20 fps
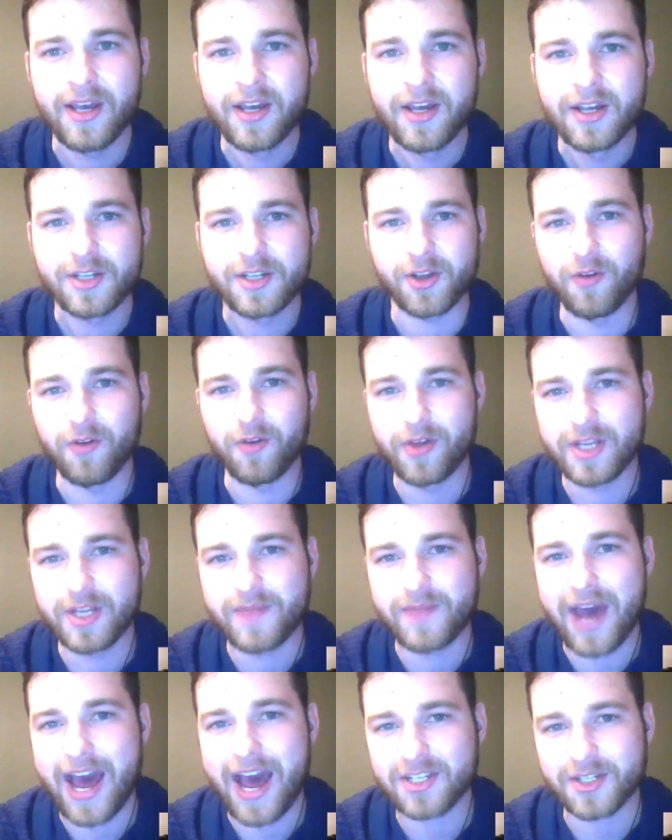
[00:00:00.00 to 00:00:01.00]
So over these
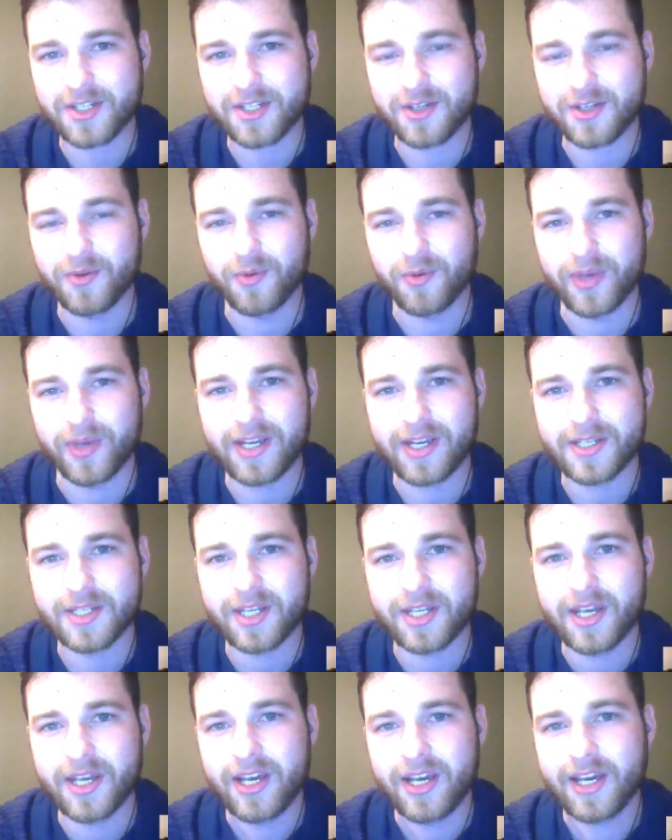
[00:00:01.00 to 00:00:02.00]
past 2 weeks,
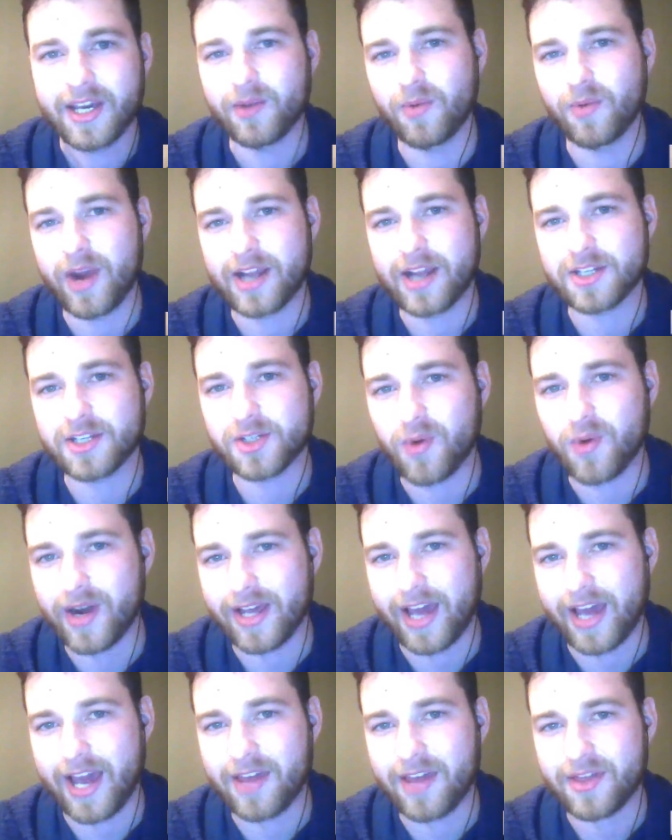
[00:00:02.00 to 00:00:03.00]
he ranks
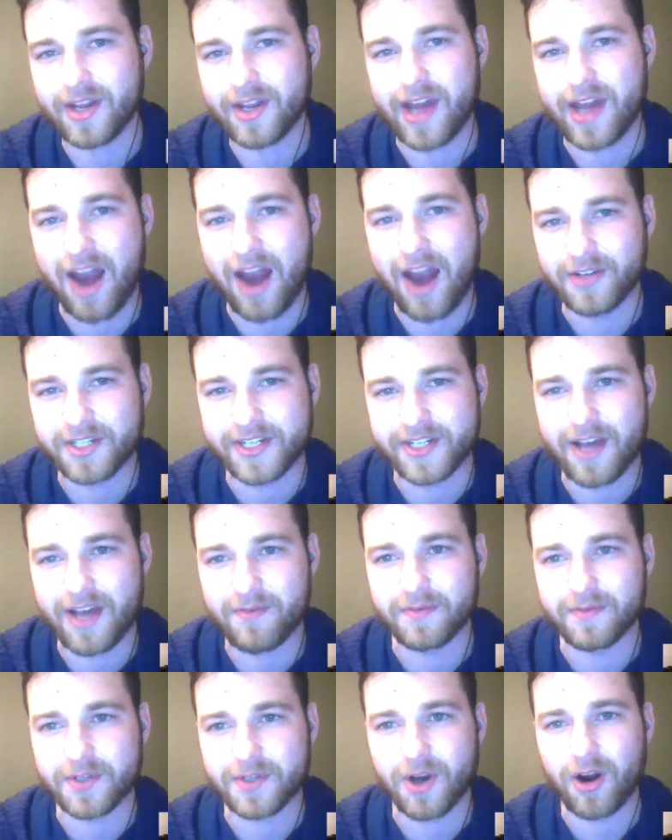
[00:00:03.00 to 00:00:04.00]
28th in average depth
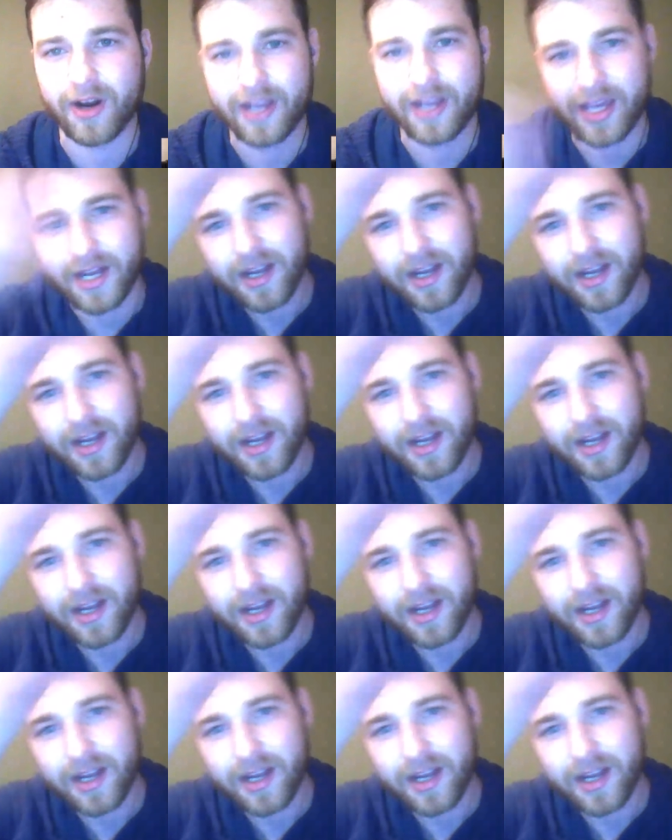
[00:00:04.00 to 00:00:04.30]
of target,